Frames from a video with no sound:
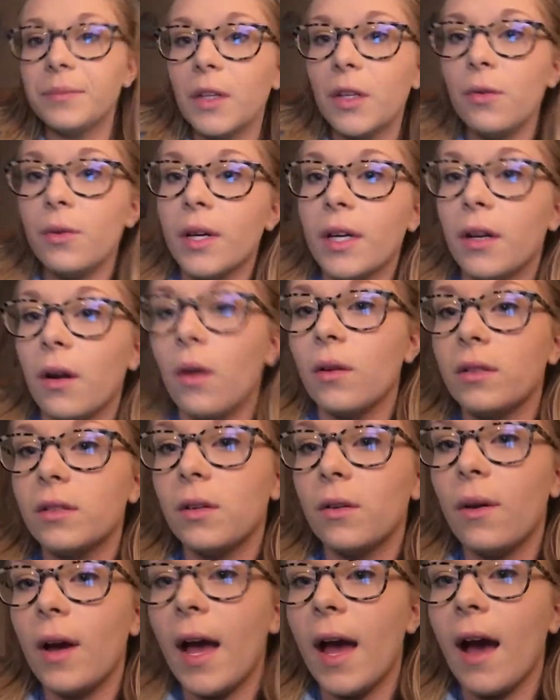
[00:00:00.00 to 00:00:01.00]
You can
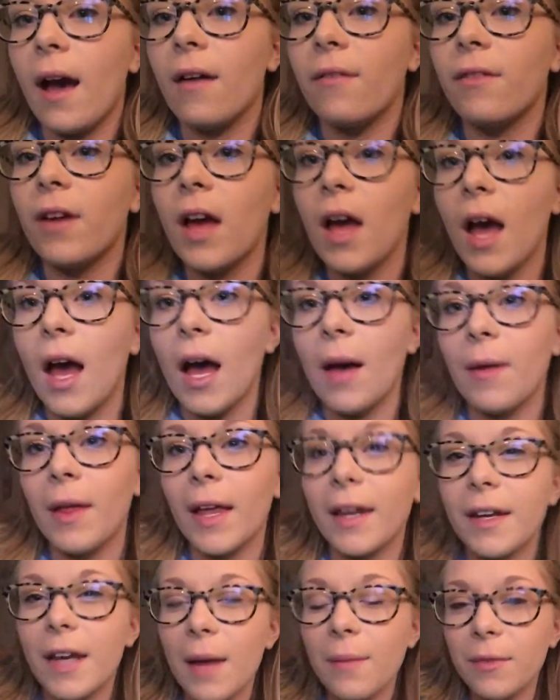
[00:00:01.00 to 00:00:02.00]
also have, a
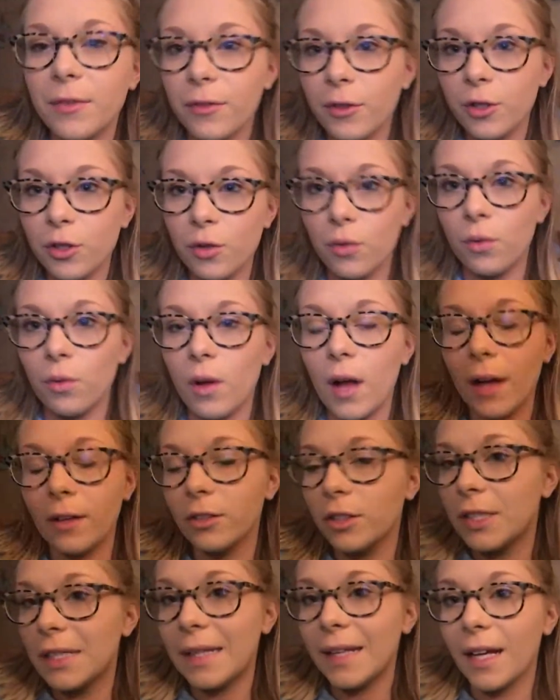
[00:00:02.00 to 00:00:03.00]
lot of times for school, I'll
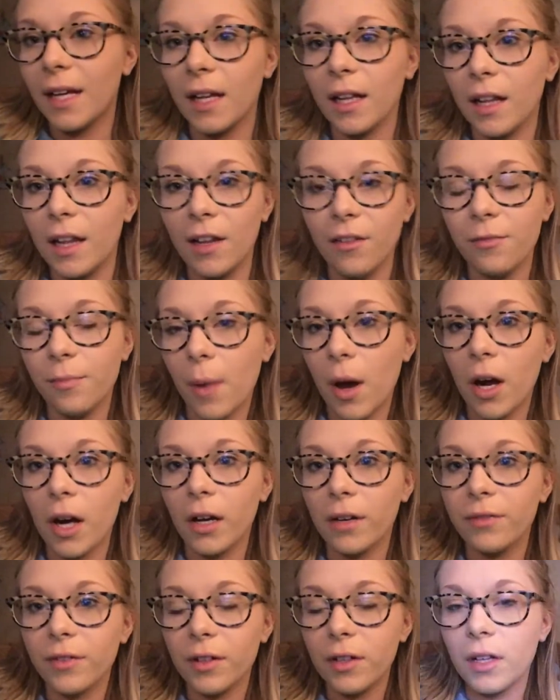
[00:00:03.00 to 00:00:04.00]
just eat the Clif
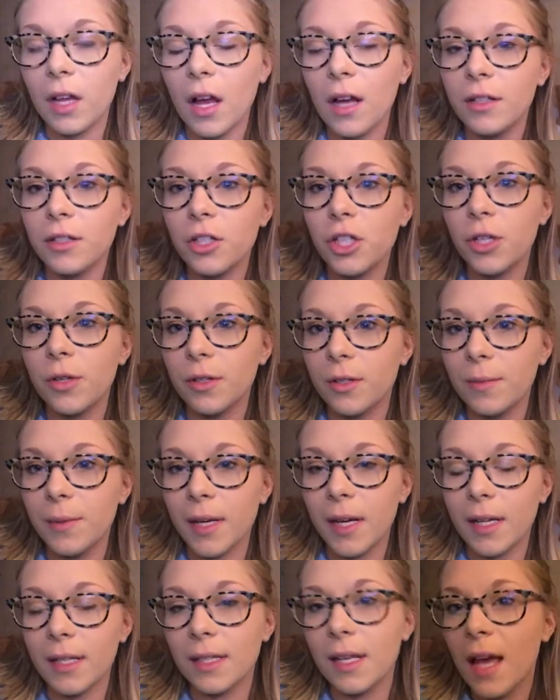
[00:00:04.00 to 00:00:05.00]
Bar for lunch, just
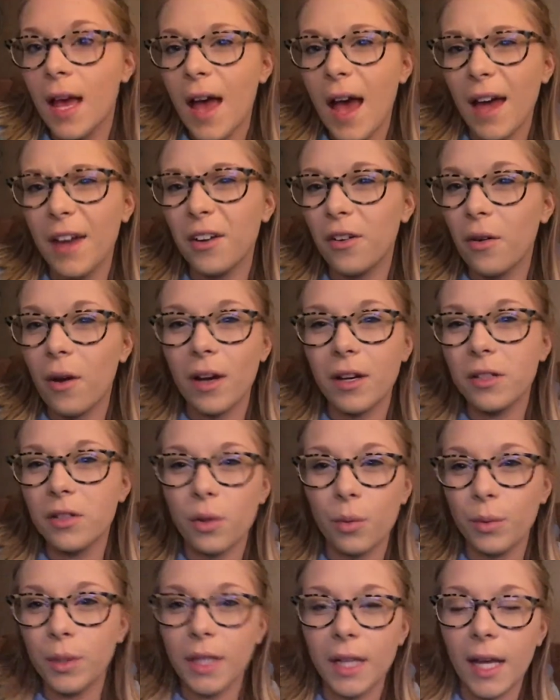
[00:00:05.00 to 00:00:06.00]
because, I don't know, I just
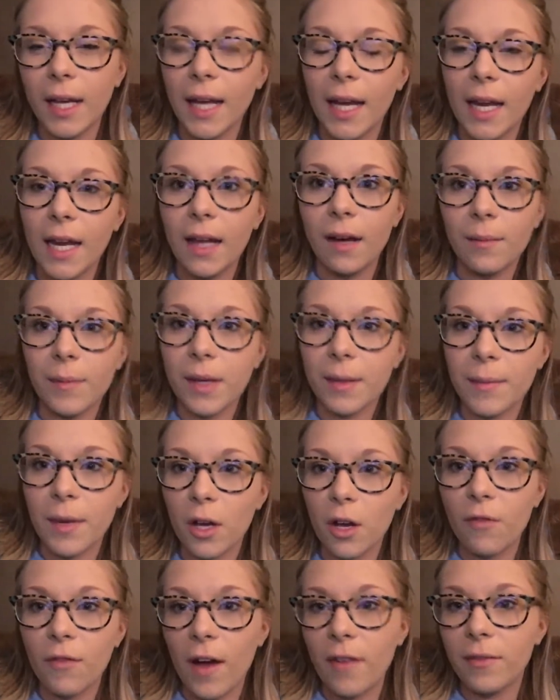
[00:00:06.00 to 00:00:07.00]
don't really like eating a big
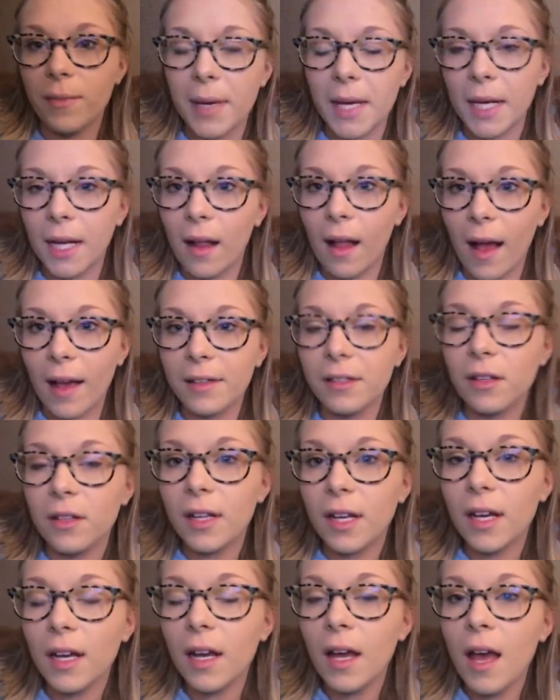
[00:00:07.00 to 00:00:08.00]
meal if I have to be in class all
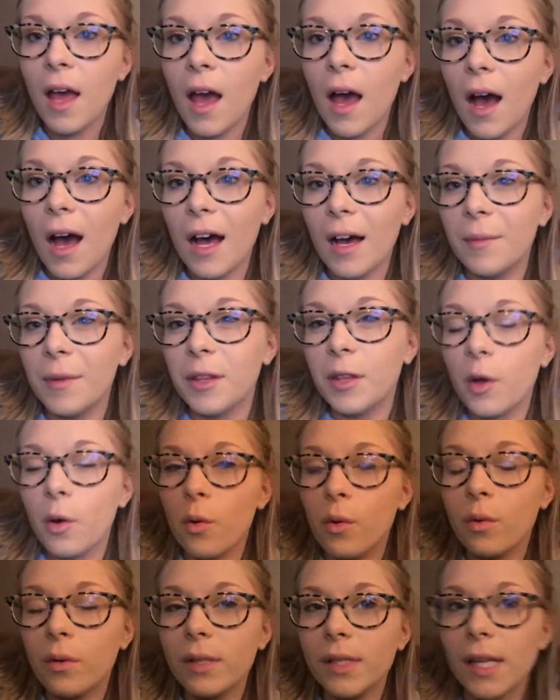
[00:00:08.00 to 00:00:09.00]
day. And
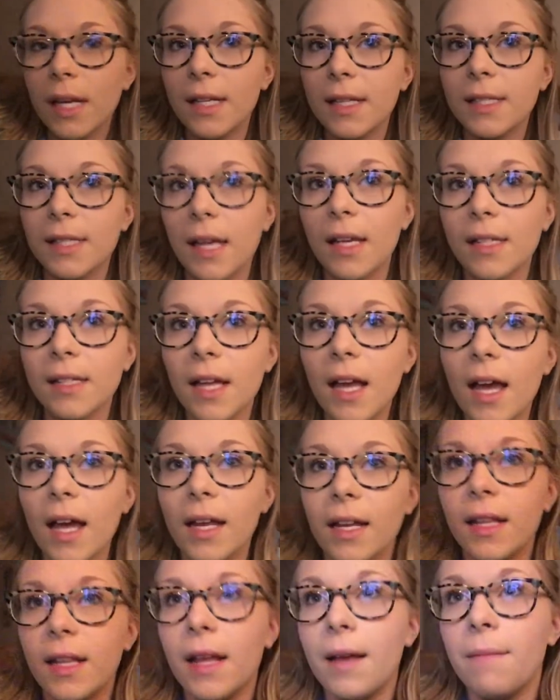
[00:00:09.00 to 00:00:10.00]
those, it says
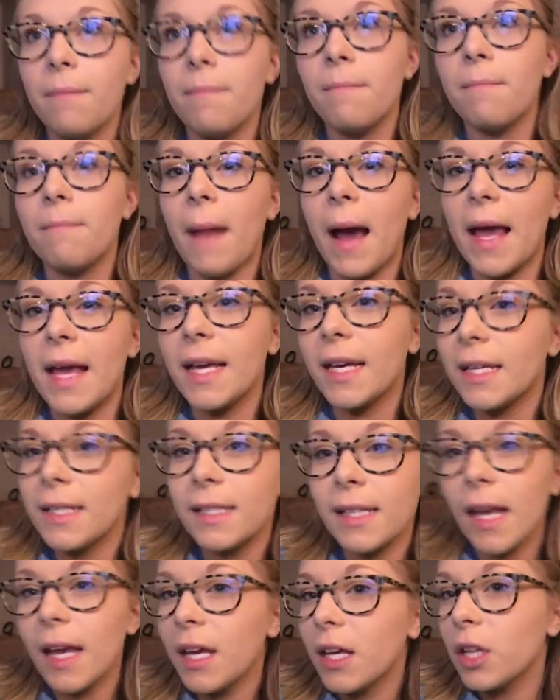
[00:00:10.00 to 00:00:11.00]
that they might
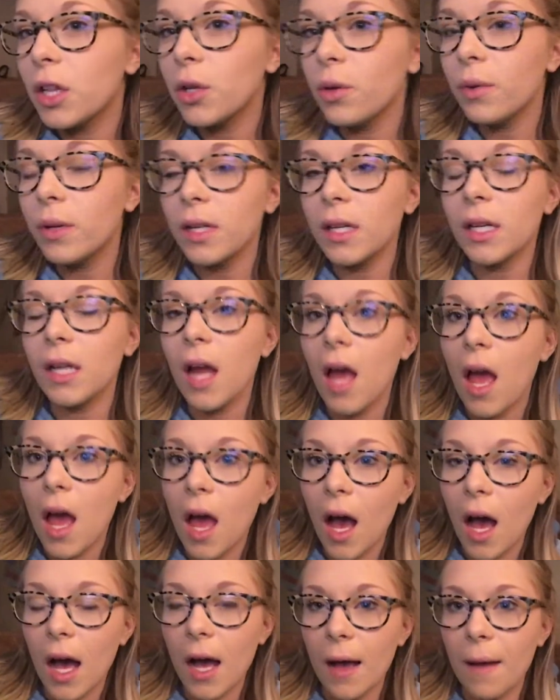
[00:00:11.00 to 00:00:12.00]
contain gluten,
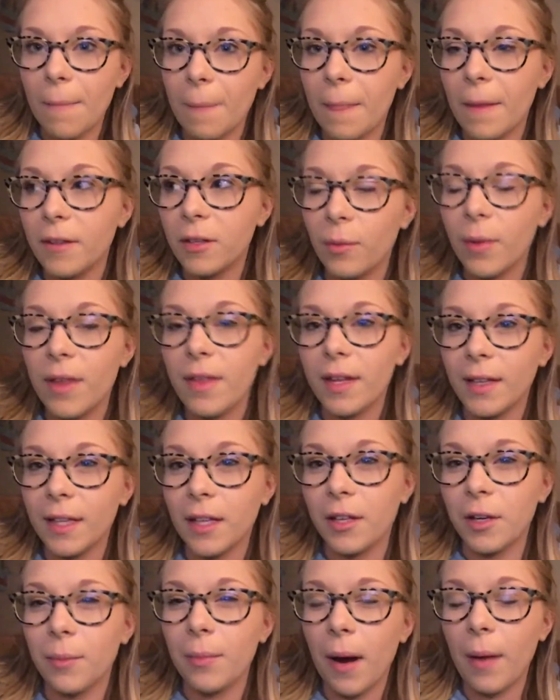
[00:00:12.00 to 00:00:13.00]
so we think
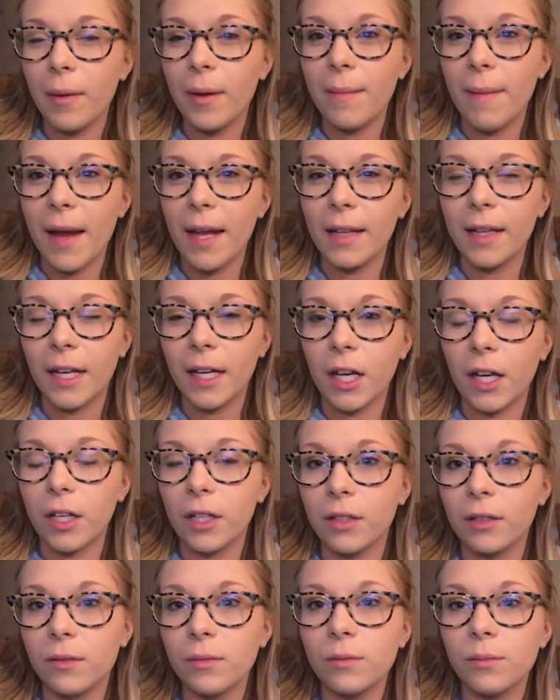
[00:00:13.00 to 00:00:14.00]
that they're probably made in like a
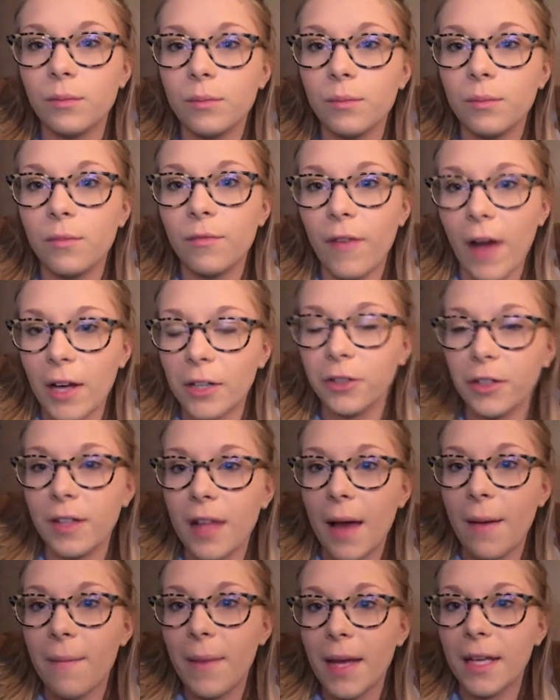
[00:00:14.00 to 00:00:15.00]
factory
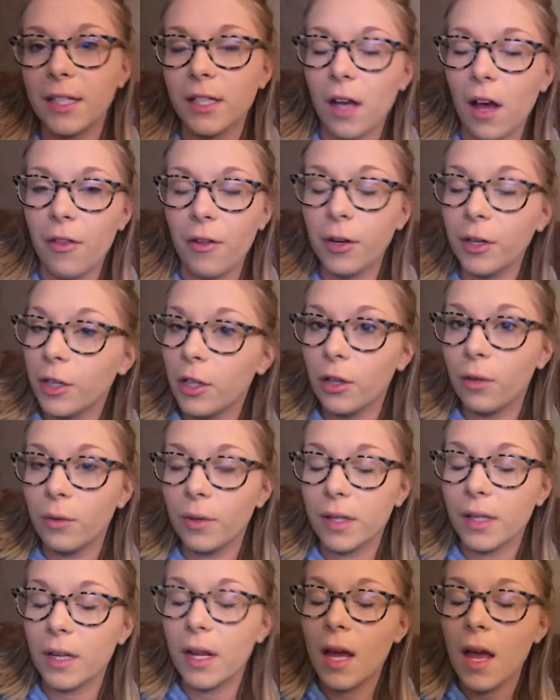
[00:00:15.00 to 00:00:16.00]
that makes other
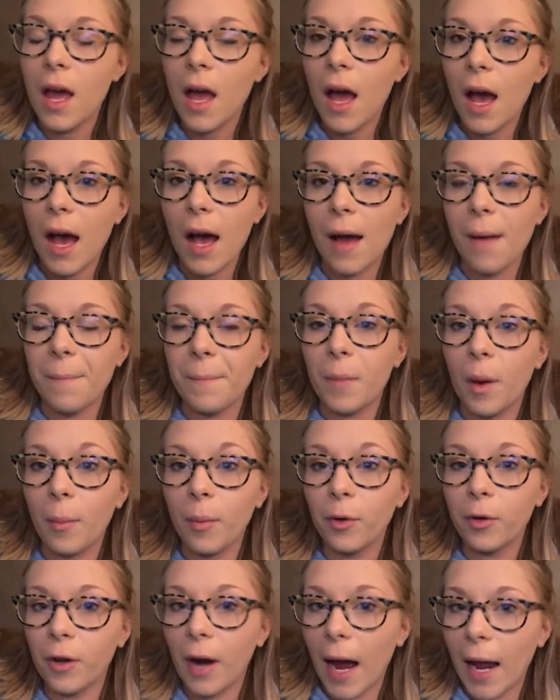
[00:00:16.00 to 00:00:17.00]
gluten
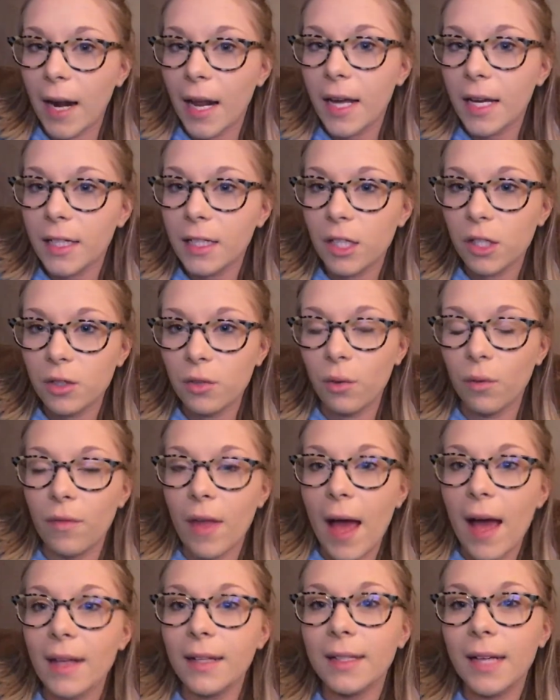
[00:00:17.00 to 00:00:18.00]
products, so
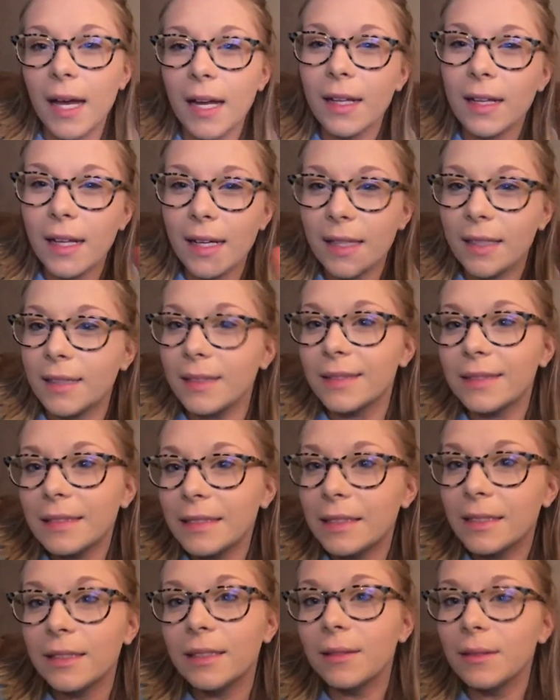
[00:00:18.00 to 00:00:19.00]
that is kind of like
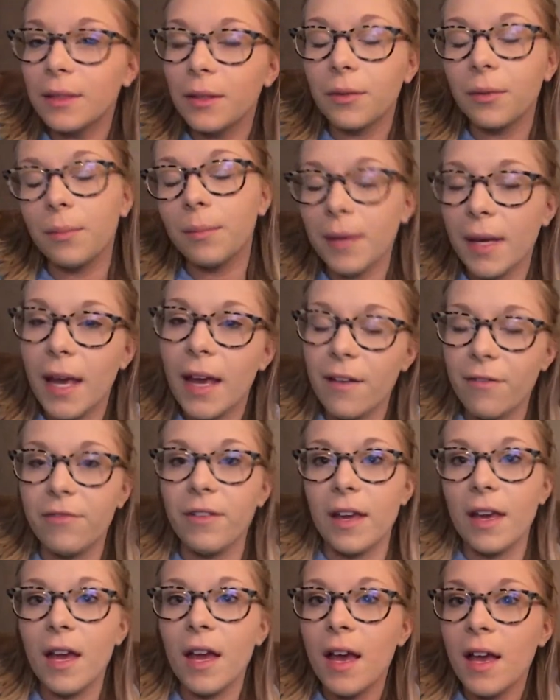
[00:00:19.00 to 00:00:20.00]
a be
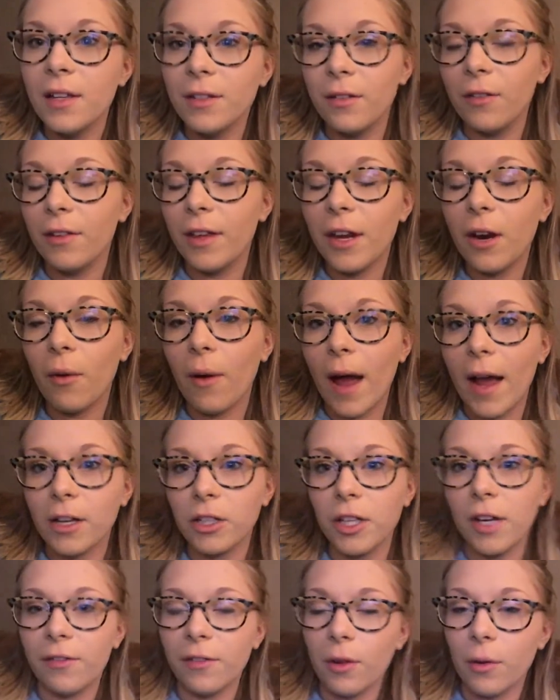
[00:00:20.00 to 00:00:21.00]
iffy. So they don't
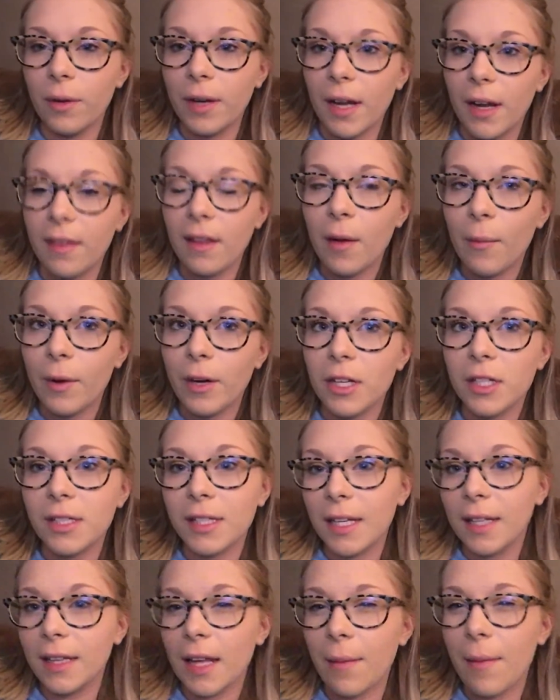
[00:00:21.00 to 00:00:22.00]
actually have gluten in them, we just
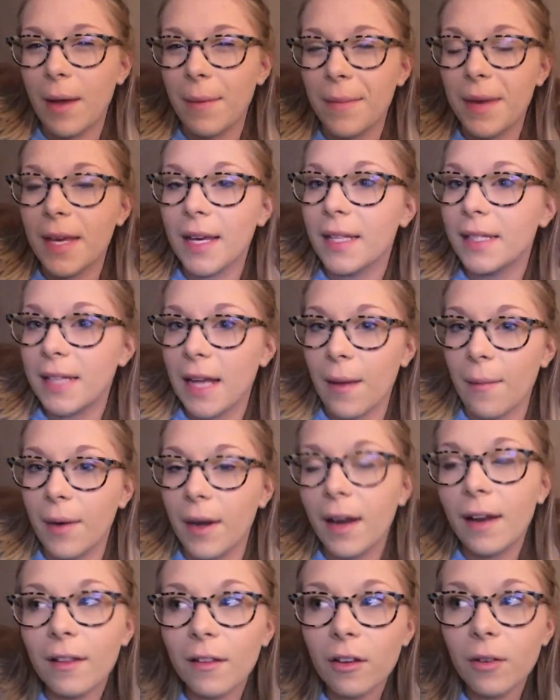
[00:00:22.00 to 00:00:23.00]
think they might be
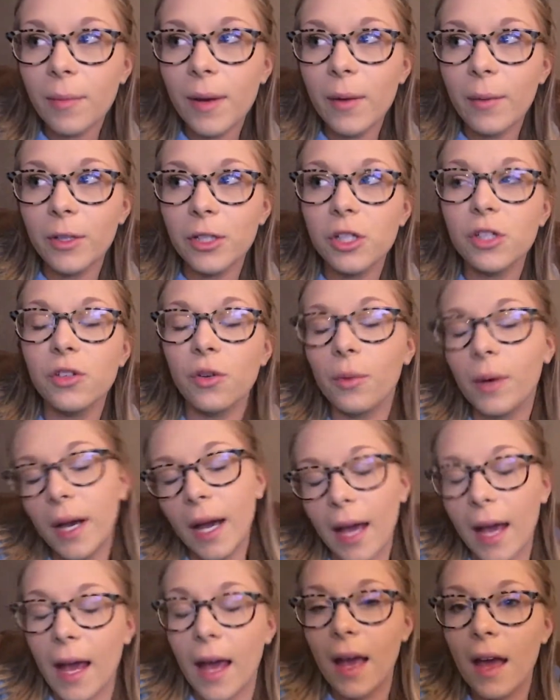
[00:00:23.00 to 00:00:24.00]
contaminated a little bit, which is
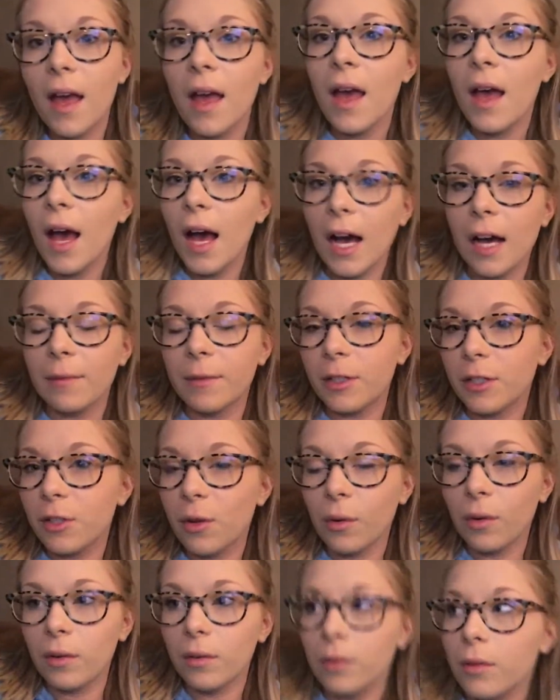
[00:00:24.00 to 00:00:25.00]
okay. There's
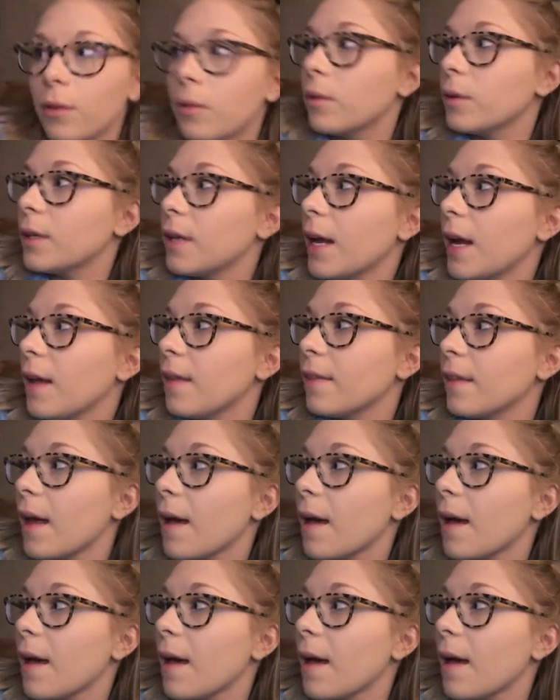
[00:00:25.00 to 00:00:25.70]
no gluten in